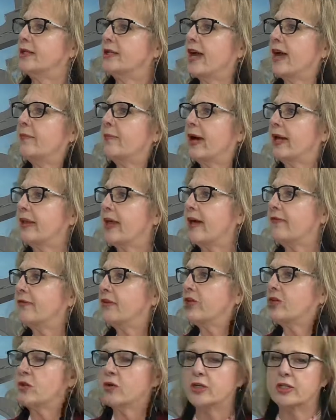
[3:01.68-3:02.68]
to have my life
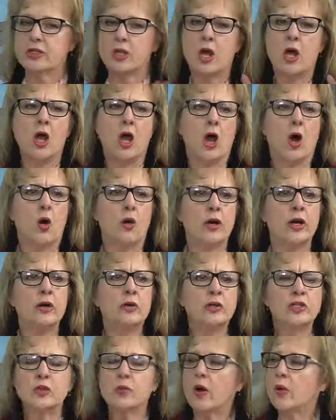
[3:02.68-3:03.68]
insurance, or
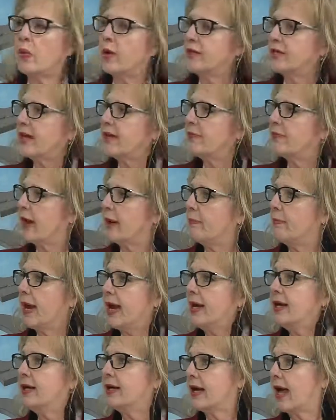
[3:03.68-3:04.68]
here's who I want to have my
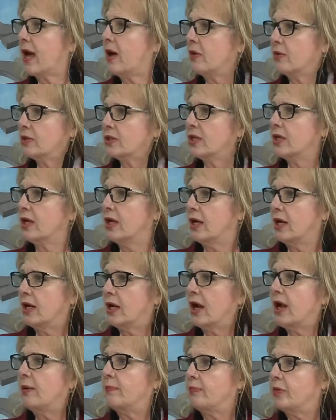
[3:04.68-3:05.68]
bank account. Mm
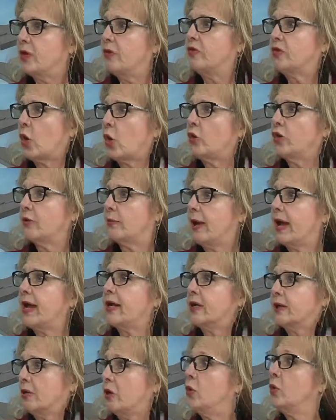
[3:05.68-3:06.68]
-hmm. um, you've told the
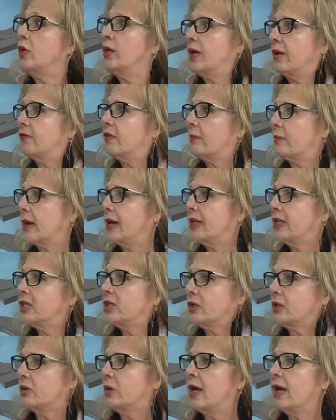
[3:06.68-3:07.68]
bank who to give the money
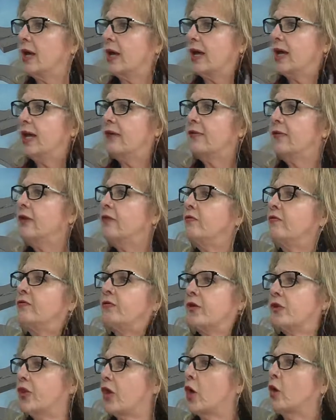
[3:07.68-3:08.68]
to. Even
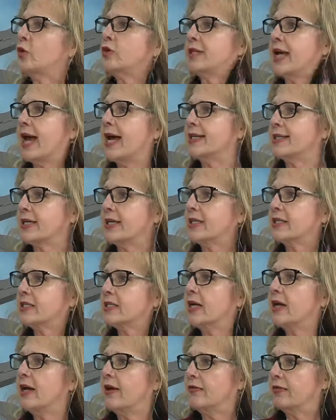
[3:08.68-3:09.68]
for those
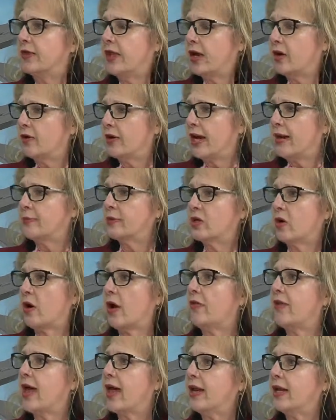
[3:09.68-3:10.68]
assets, their names are
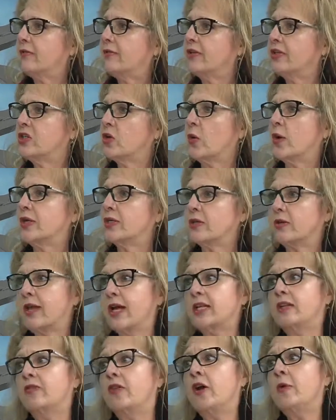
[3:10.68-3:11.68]
on that inventory. So
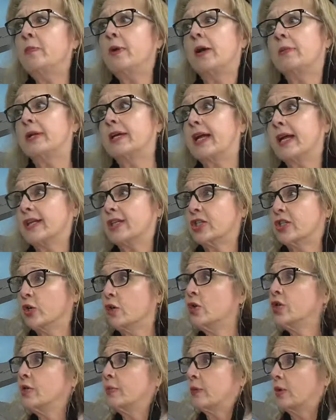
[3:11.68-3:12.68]
that's very public and
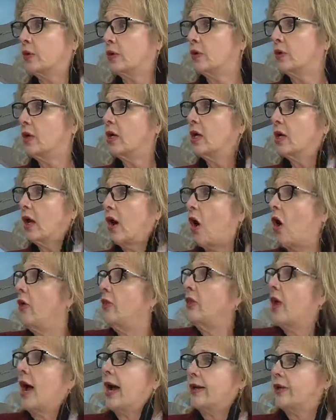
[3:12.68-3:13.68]
searchable
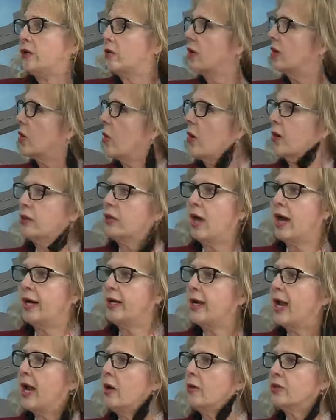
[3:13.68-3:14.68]
online. You can go online
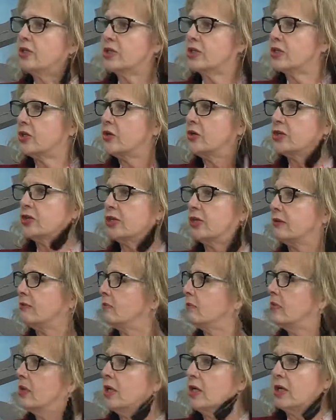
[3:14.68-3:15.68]
now and just search
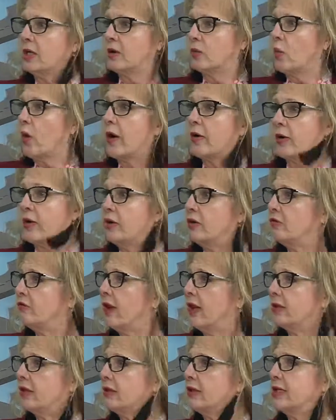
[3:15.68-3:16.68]
and where can you
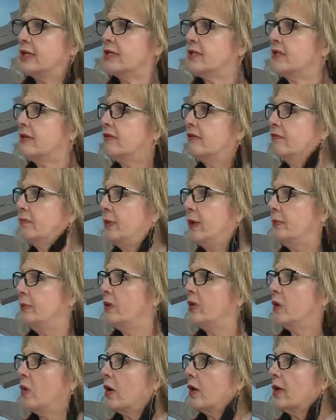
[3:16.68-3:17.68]
find a list of people
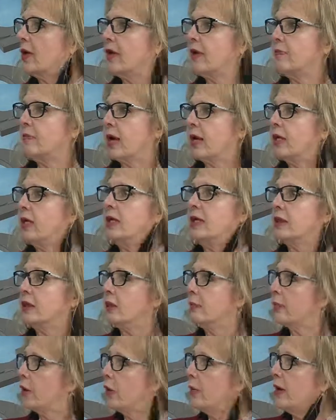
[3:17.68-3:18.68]
who are getting money in
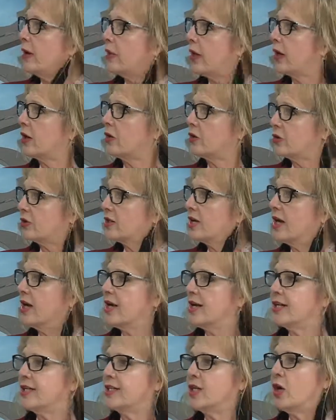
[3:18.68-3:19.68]
the probate records?
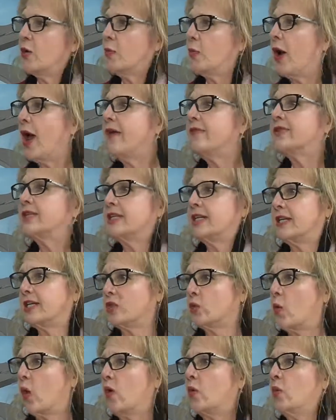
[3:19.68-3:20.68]
Really? So privacy
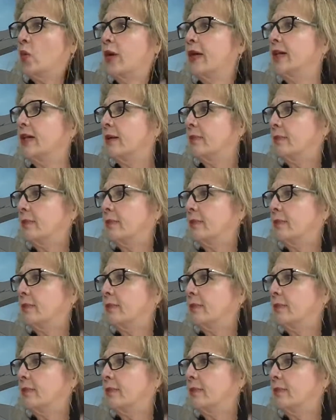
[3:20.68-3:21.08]
is one really